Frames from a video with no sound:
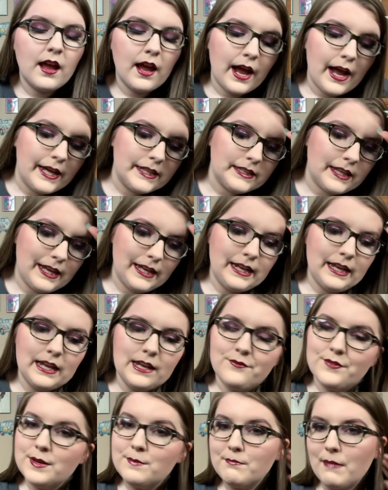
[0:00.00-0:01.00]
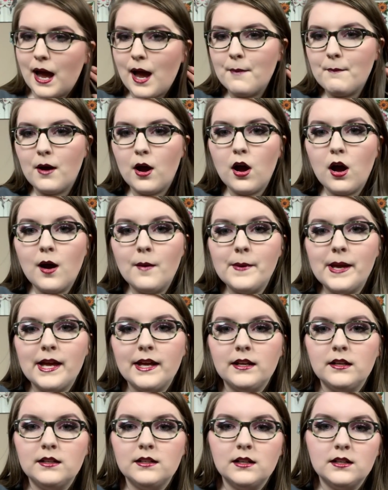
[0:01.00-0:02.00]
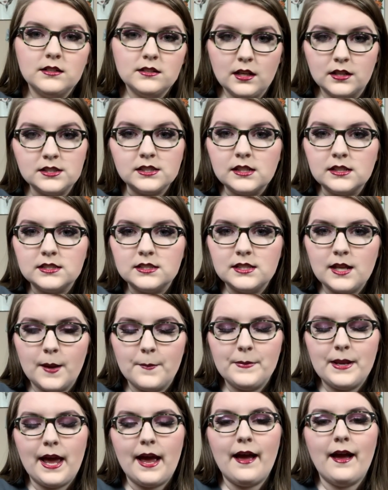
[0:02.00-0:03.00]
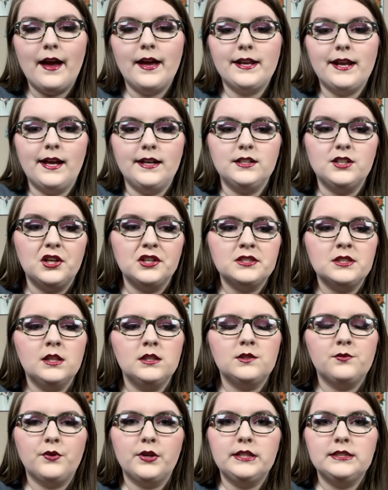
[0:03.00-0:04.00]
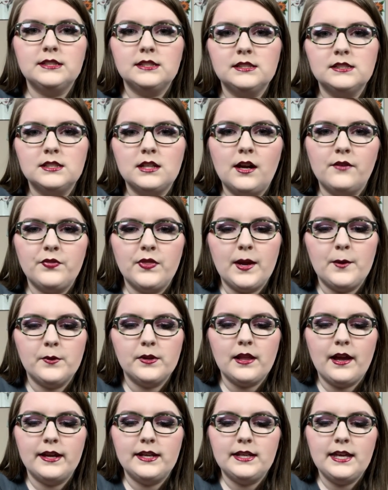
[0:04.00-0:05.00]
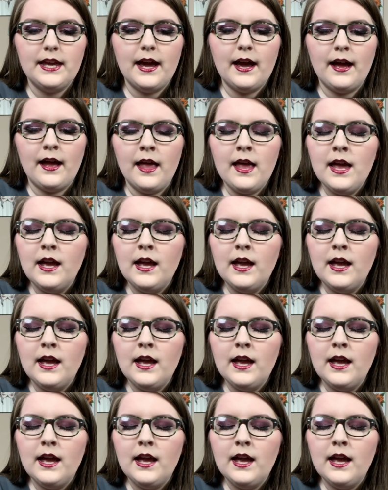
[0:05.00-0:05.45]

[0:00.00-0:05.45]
And like, even my mom and Dustin's stepdad and Dustin's friends and stuff, they were like, yeah,